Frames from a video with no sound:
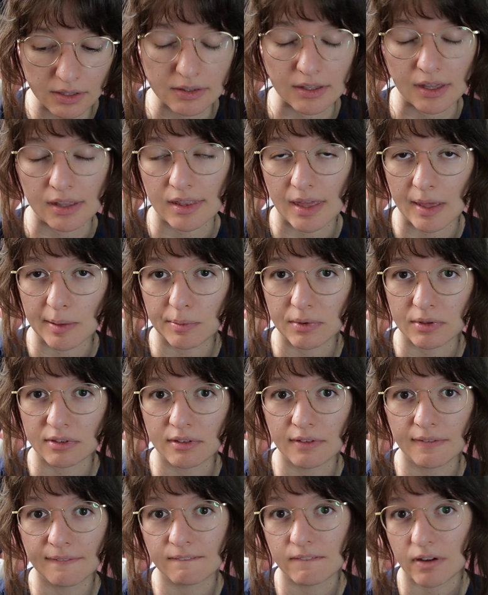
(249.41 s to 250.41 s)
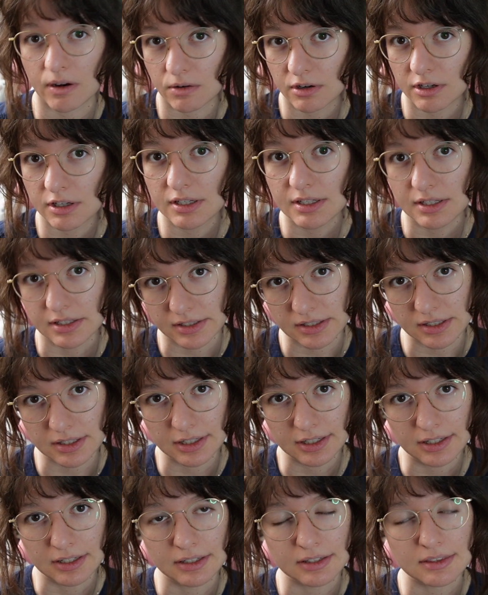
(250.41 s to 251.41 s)
It can happen very
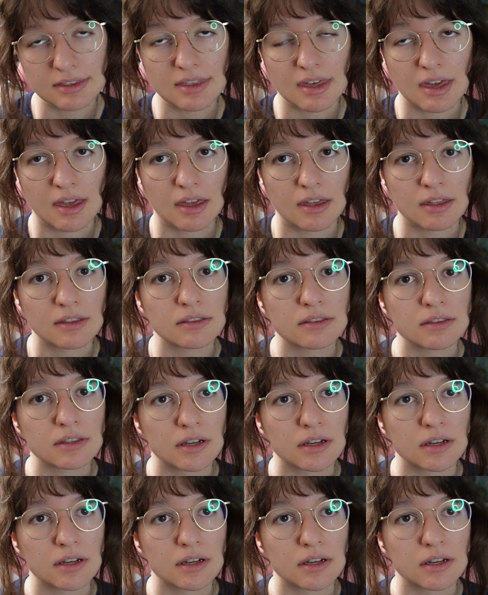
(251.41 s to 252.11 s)
easily that